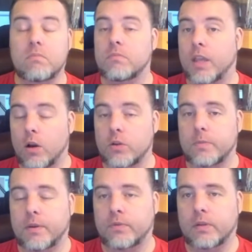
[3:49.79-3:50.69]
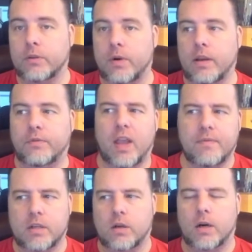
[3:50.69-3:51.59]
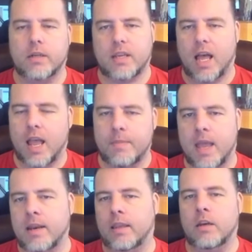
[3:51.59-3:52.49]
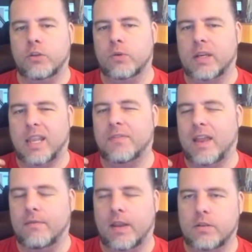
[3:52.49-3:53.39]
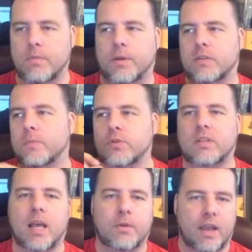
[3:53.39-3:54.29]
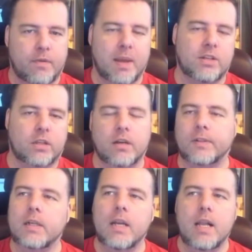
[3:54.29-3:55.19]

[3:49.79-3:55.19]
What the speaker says: Can also be really great if you have a little hard time adding in a unit to give that evasion, because most of the time you have a magic cover,